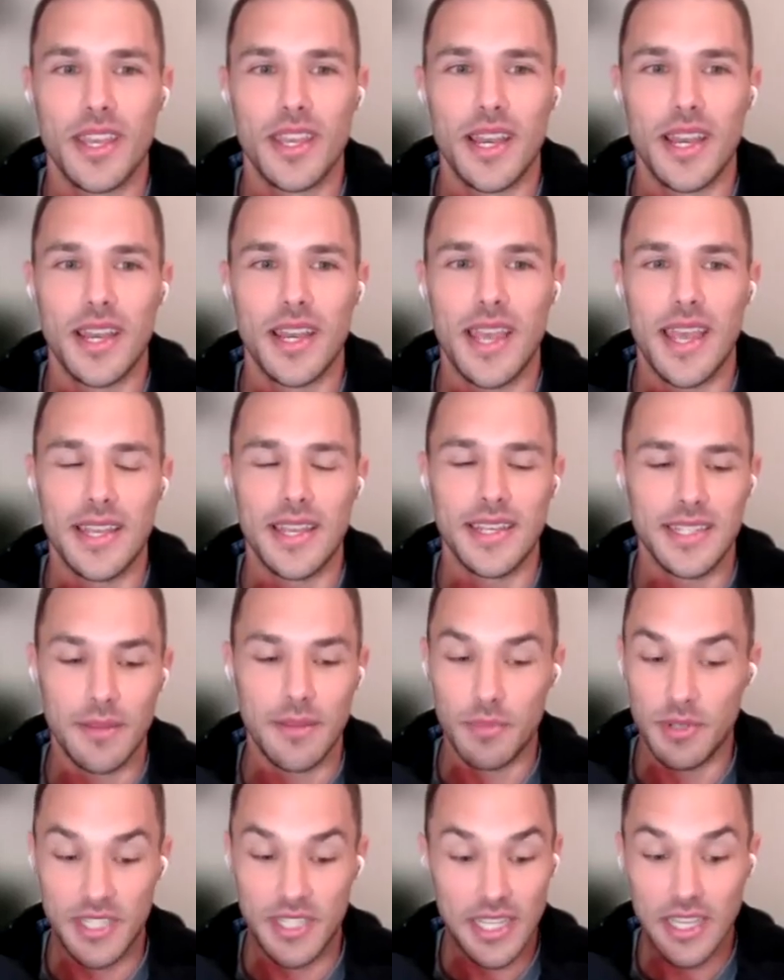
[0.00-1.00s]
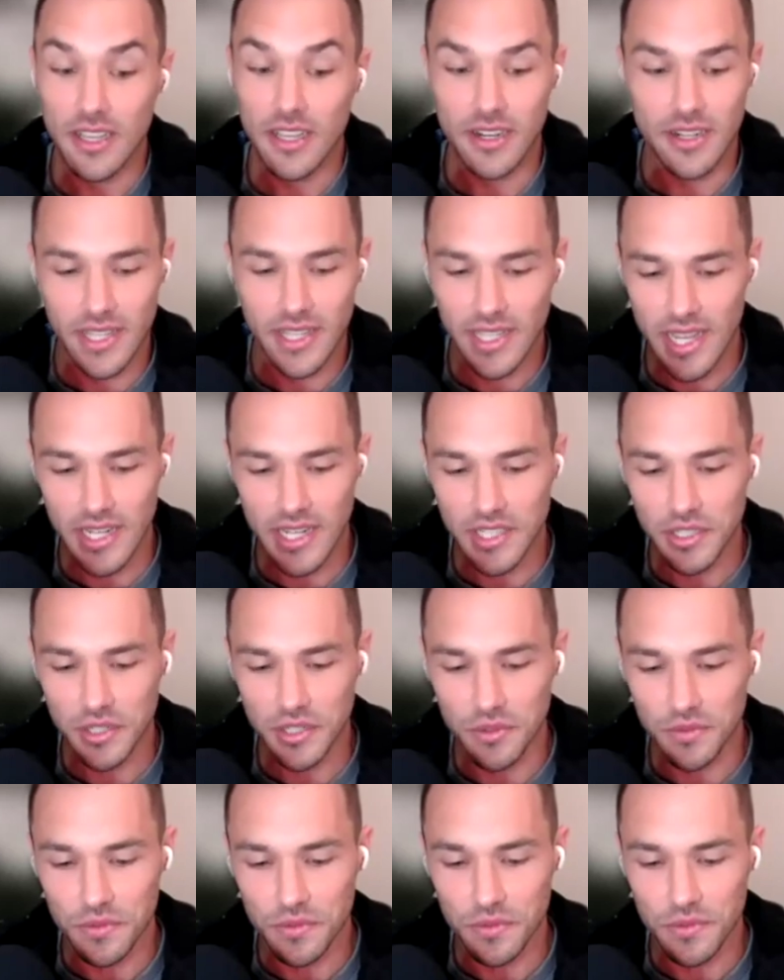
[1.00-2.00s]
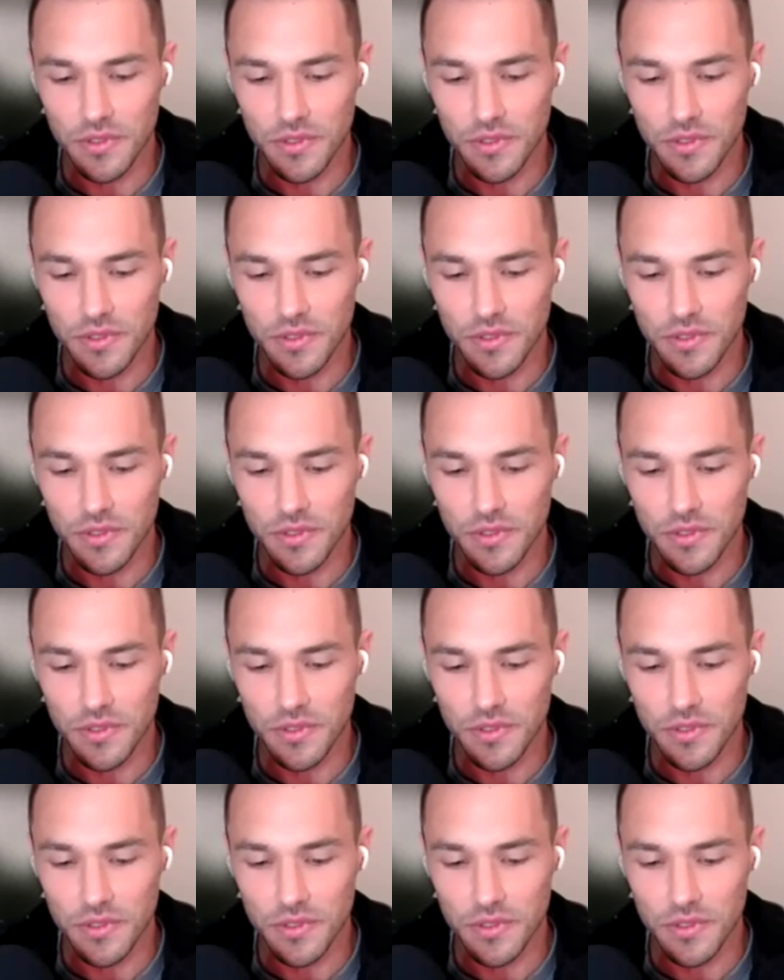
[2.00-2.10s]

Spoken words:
And in particular, in the case of